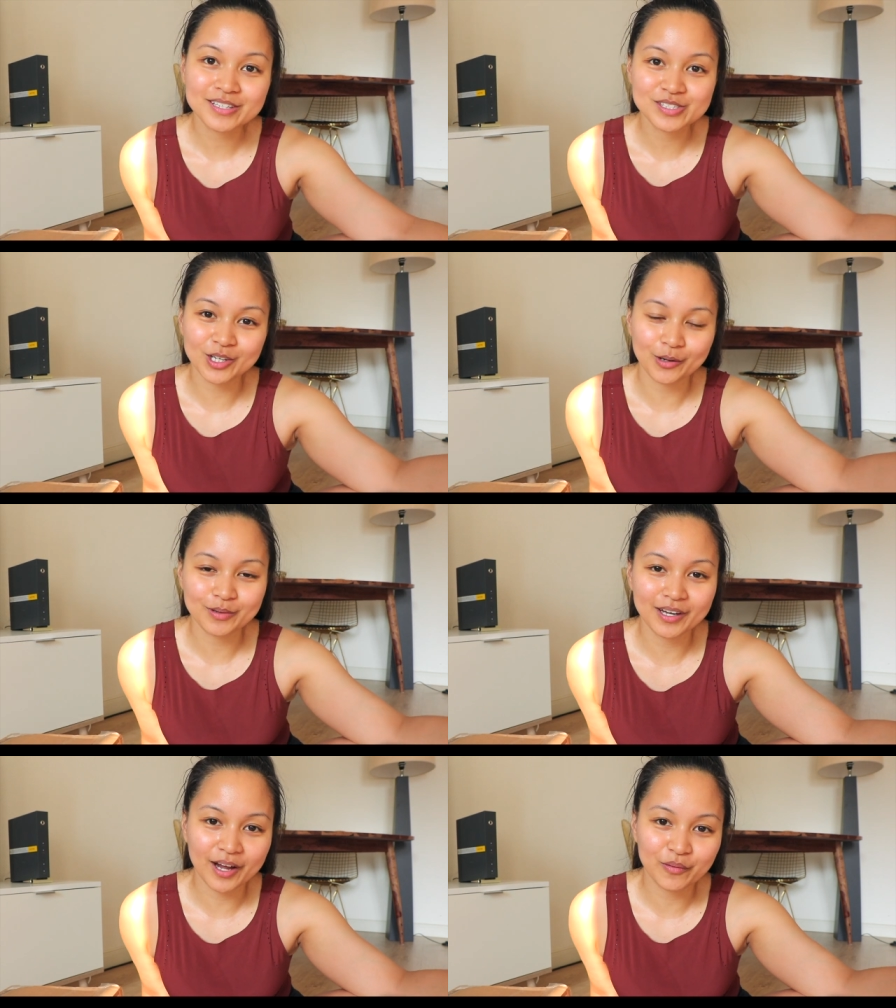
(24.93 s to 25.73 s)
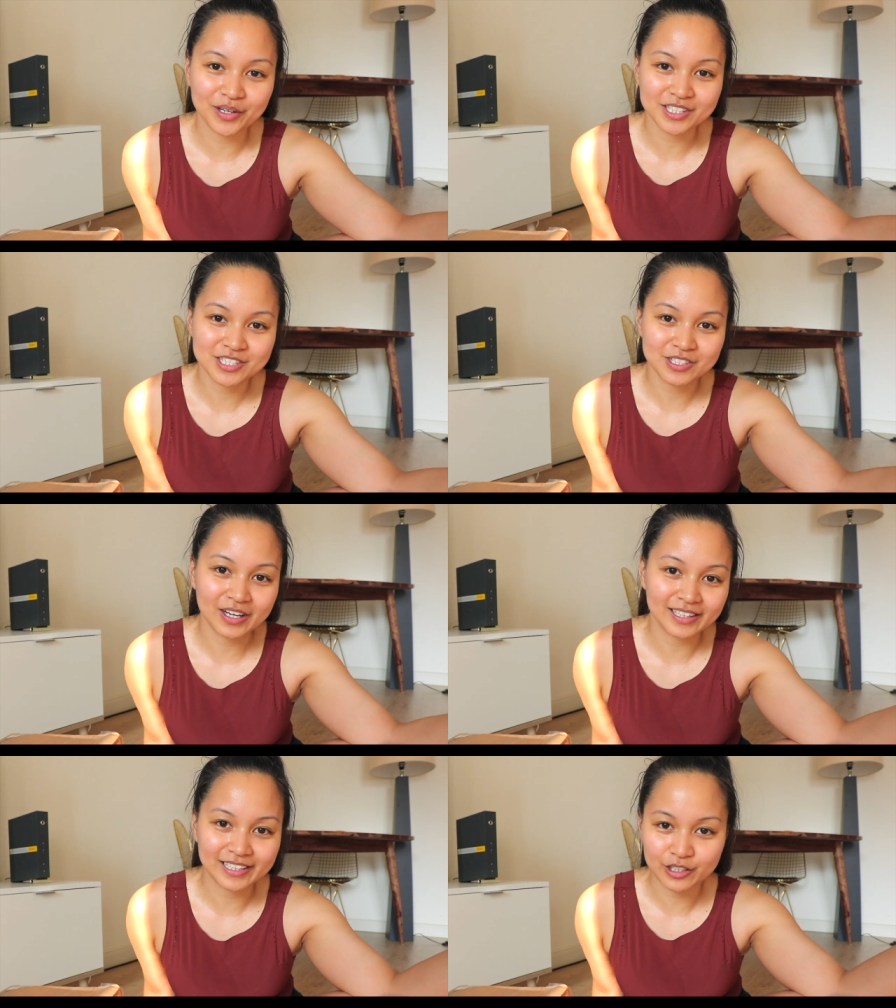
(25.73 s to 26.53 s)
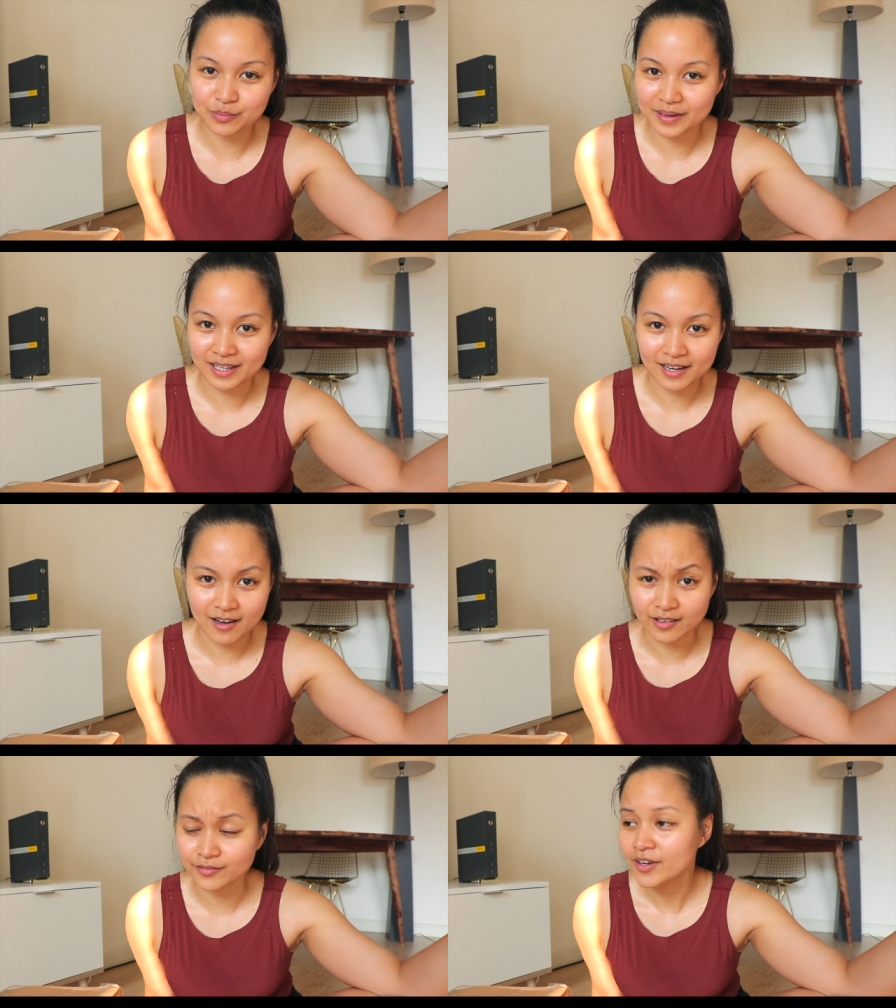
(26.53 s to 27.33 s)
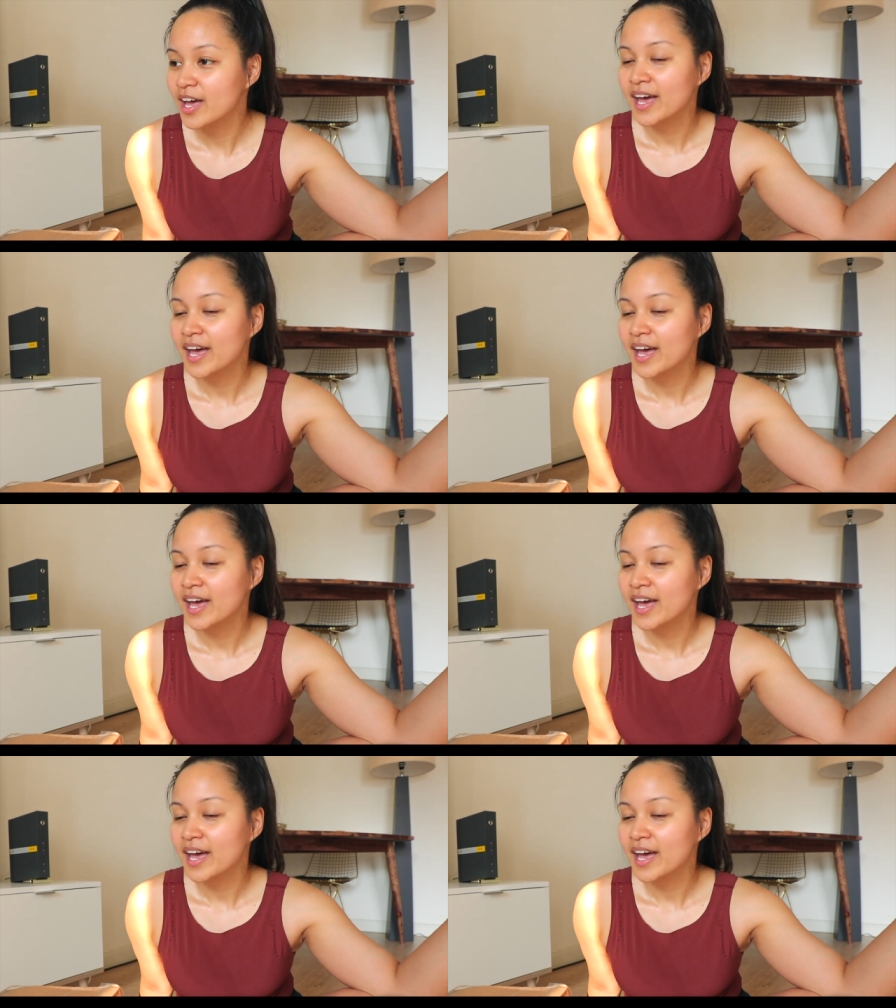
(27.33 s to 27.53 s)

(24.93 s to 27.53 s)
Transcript: So I'm I wanted to do a little bit of